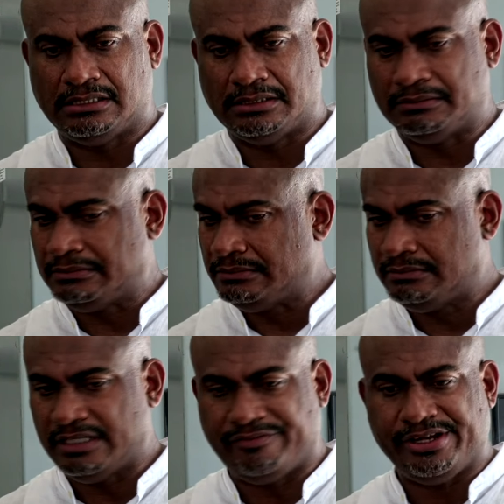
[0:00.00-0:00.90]
um,
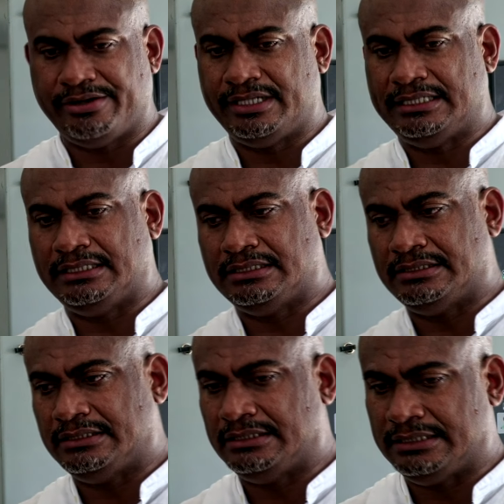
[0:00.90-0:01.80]
every year in,
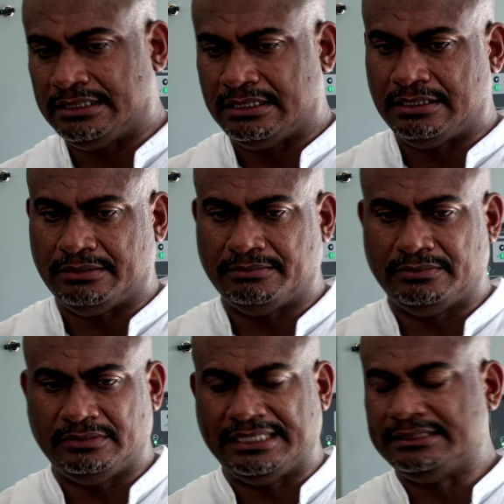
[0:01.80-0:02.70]
in um,
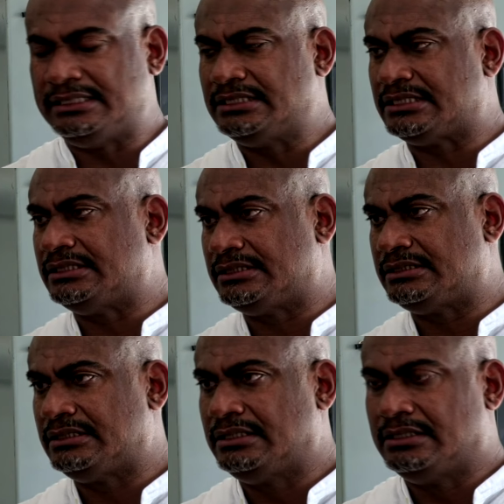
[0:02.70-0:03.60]
United
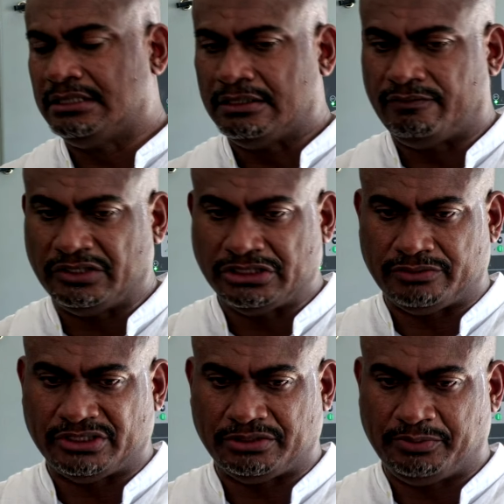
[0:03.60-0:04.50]
Nations, voiced
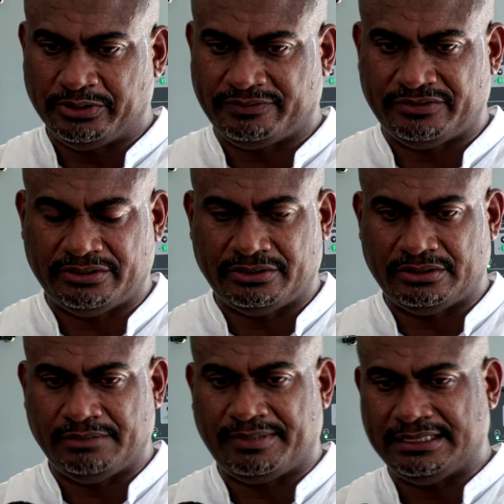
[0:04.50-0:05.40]
our support for
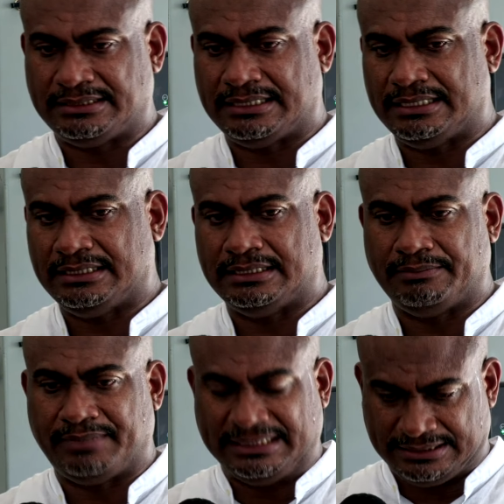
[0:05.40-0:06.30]
the Palestinian,
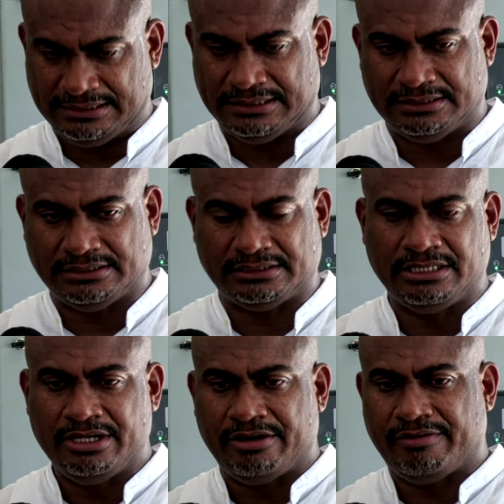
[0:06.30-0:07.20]
Palestinians'
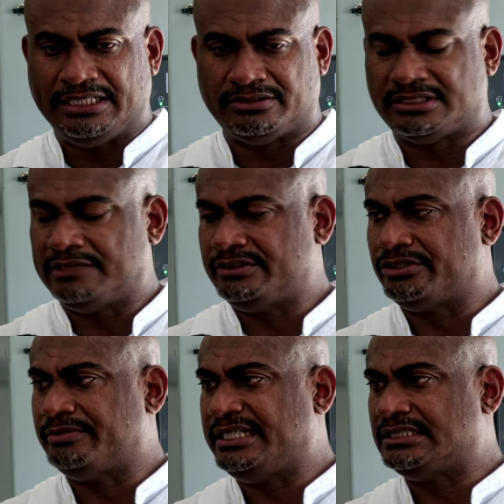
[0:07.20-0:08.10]
right to
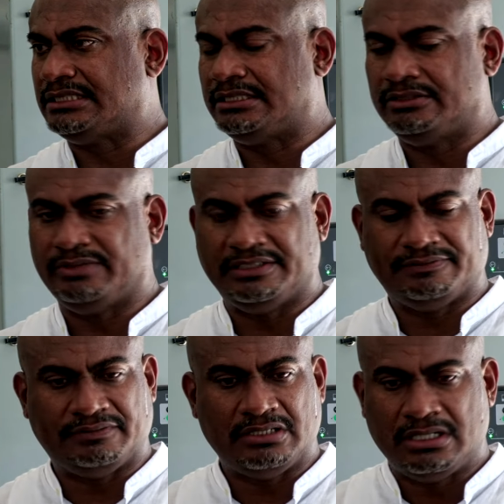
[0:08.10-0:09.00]
self-determination.
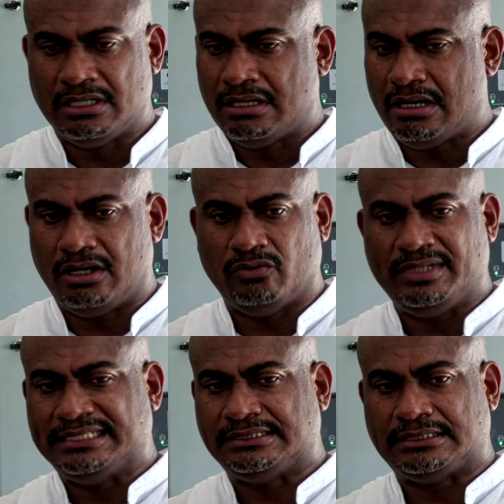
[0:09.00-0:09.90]
We've
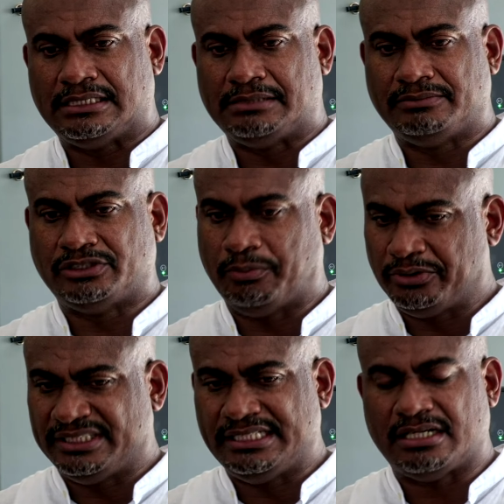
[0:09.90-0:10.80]
always um,
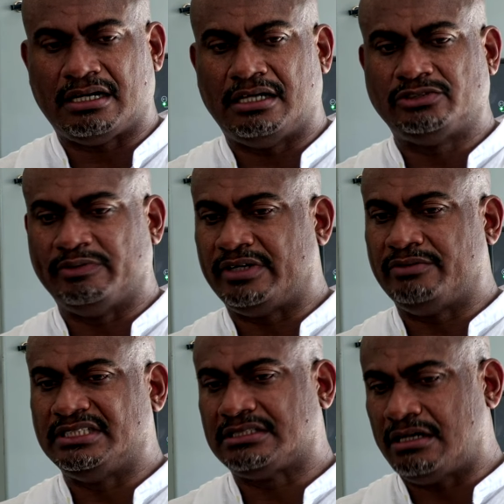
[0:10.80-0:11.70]
supported their cause. We've
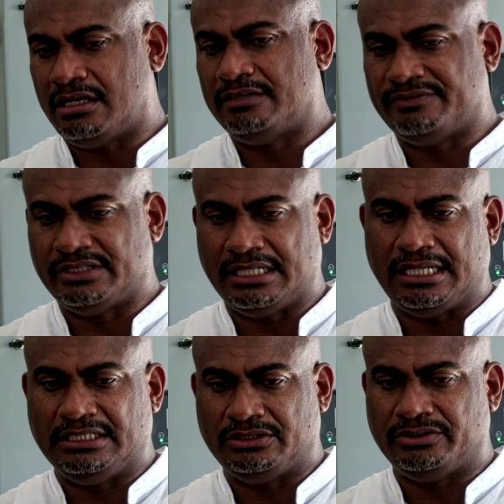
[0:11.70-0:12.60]
always called for
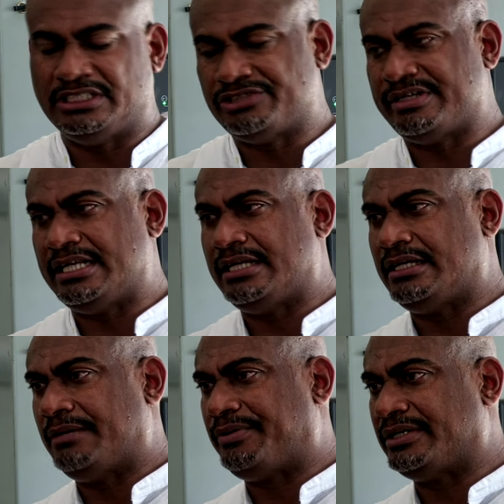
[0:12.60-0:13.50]
the end to Israeli
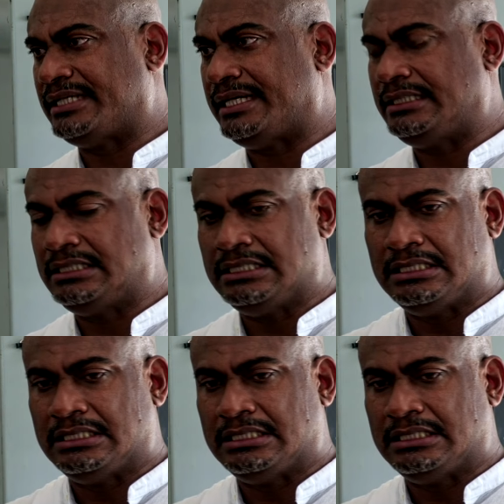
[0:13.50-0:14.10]
apartheid.